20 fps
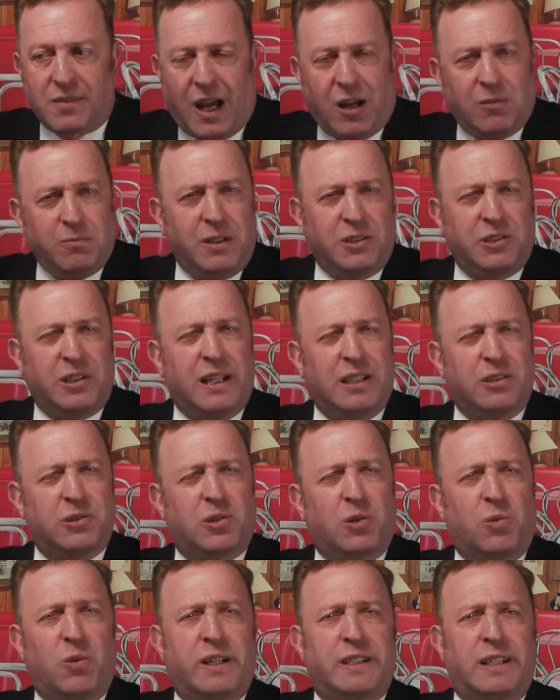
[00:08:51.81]
how much
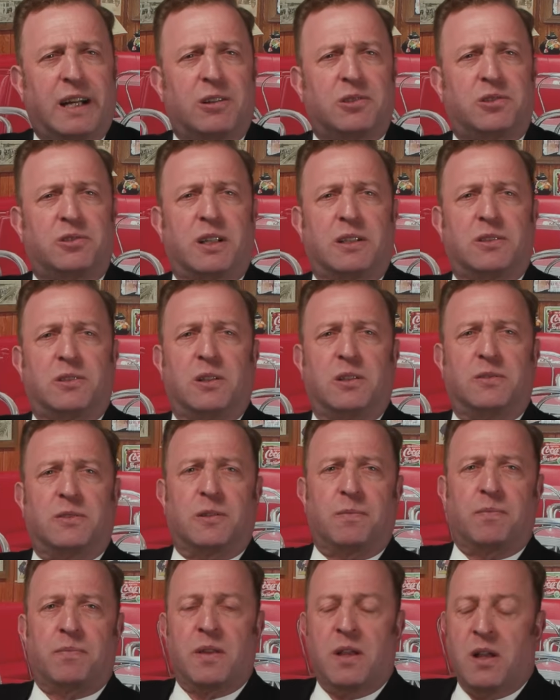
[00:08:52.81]
has the White House sent
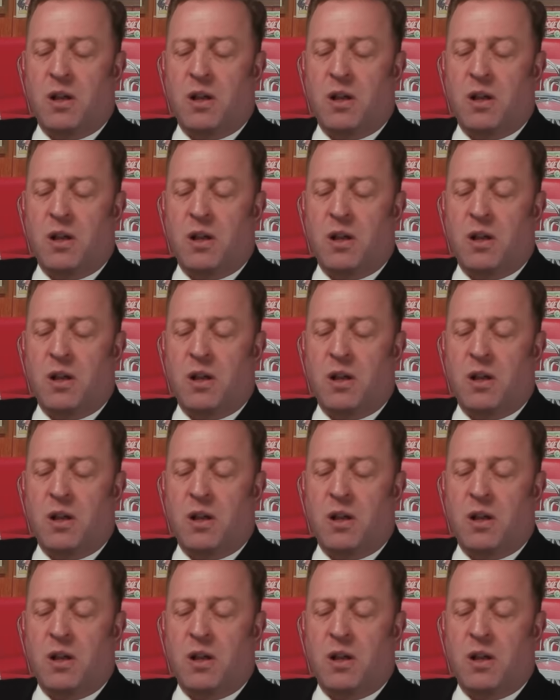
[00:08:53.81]
over?